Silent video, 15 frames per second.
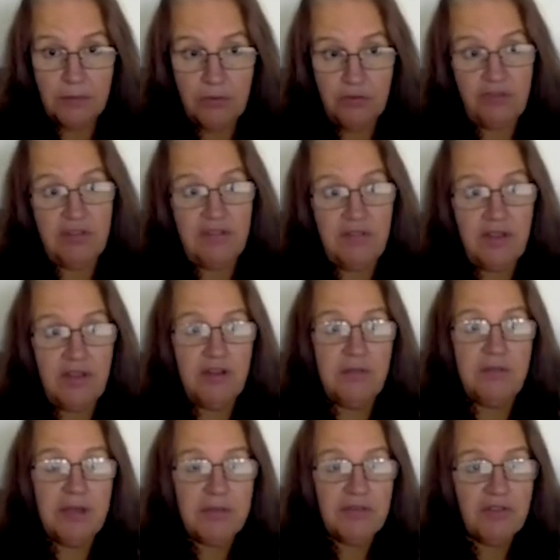once they've heard
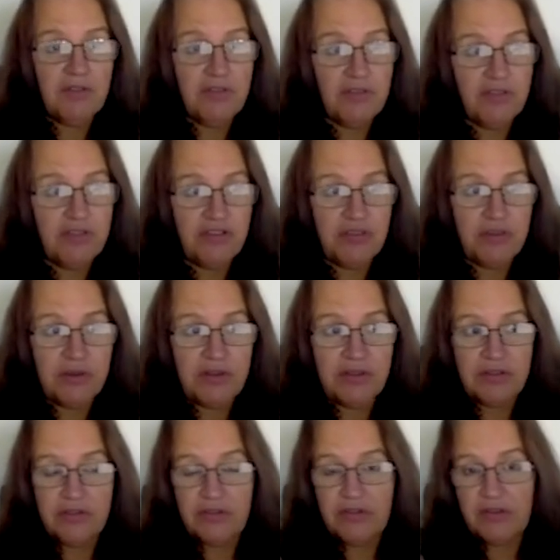about my social
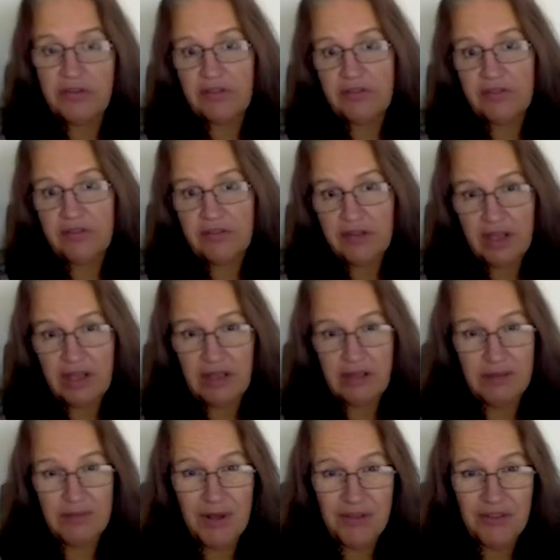situation. So it doesn't
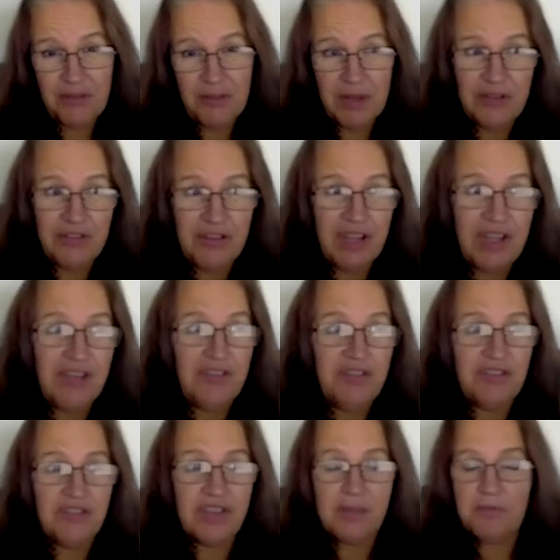take much
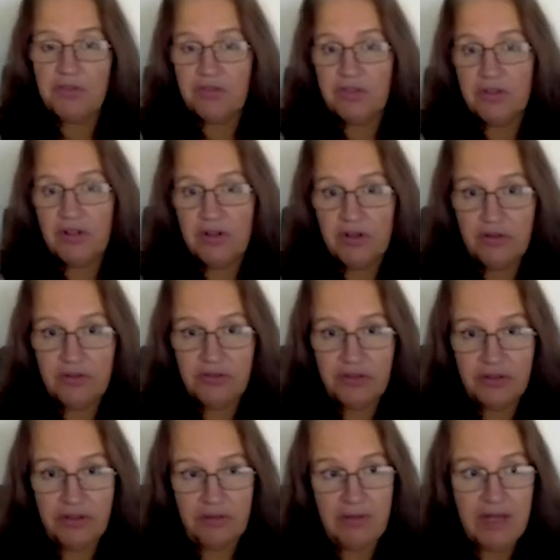imagination to come to the
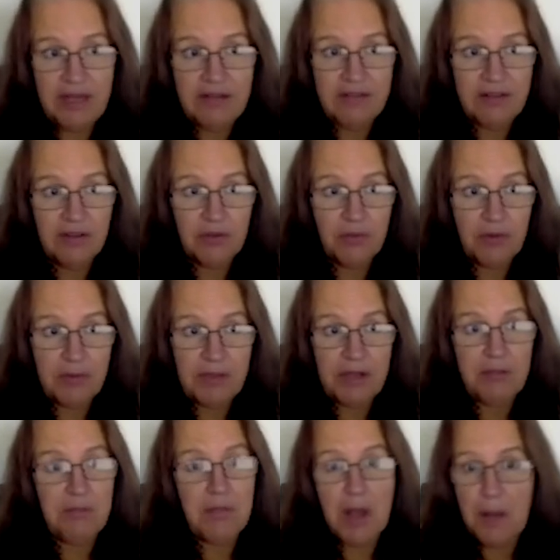conclusion that many single
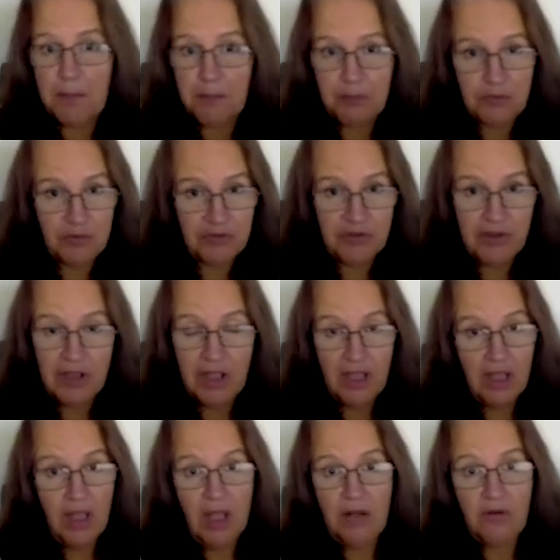women, mums,
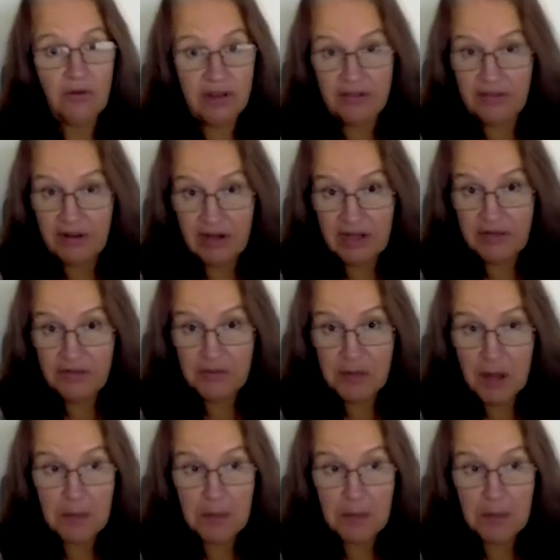not necessarily even